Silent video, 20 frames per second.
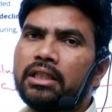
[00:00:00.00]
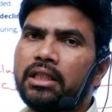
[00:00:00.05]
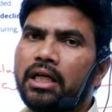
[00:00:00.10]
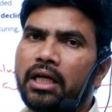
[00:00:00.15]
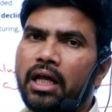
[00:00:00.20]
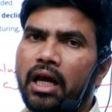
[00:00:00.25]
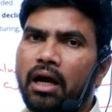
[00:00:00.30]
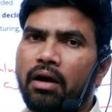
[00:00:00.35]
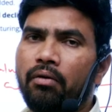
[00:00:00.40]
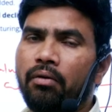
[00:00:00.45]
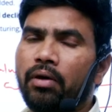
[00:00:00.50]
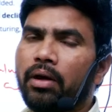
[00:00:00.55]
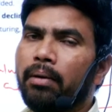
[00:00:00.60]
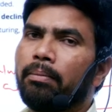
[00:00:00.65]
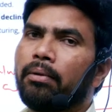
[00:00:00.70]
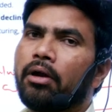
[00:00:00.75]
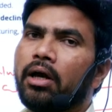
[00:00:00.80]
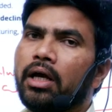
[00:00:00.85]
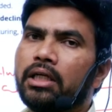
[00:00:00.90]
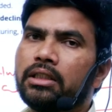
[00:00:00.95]
that have
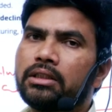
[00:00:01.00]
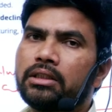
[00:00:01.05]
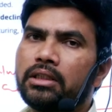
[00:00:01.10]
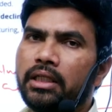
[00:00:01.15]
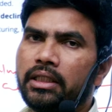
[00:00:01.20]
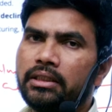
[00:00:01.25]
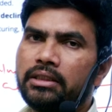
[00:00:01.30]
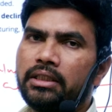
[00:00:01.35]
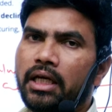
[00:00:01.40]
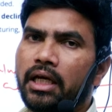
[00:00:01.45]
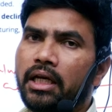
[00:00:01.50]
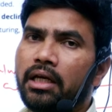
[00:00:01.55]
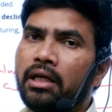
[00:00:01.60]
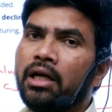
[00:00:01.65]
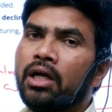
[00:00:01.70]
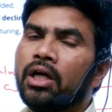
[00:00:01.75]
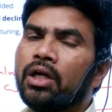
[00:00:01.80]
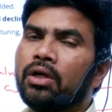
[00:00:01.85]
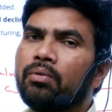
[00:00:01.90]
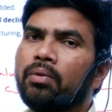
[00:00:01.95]
employees less than
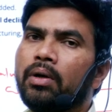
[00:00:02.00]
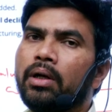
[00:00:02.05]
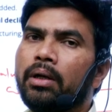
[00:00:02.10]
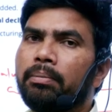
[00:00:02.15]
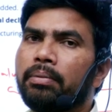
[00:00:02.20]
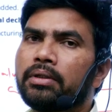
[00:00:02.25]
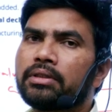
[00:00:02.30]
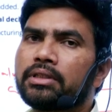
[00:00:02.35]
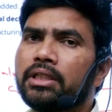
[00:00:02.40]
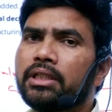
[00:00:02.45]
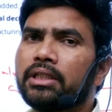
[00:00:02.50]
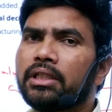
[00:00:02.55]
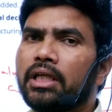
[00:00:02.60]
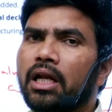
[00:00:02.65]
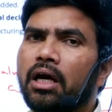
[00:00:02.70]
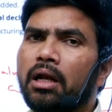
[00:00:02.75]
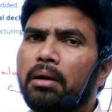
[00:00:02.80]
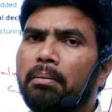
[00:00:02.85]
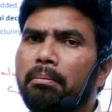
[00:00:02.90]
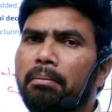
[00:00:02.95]
20%. There
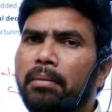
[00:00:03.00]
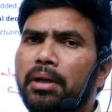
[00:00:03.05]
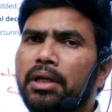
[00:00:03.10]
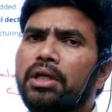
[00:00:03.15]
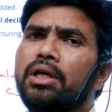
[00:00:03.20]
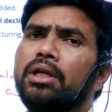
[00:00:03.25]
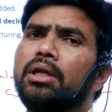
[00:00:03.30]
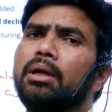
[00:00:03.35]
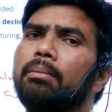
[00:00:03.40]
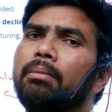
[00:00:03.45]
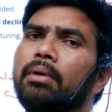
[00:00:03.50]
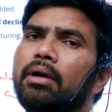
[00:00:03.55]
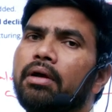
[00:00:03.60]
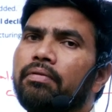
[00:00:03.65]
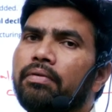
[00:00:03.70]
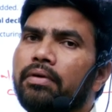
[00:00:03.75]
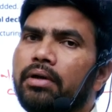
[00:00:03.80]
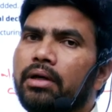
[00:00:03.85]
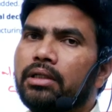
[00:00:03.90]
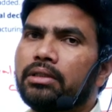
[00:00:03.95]
are many number
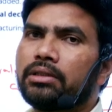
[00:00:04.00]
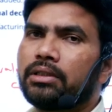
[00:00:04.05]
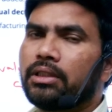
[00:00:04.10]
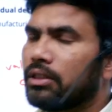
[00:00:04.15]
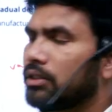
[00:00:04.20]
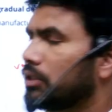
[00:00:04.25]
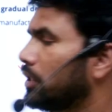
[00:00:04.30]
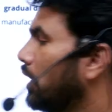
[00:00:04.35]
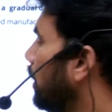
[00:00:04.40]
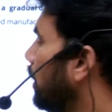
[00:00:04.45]
of industries.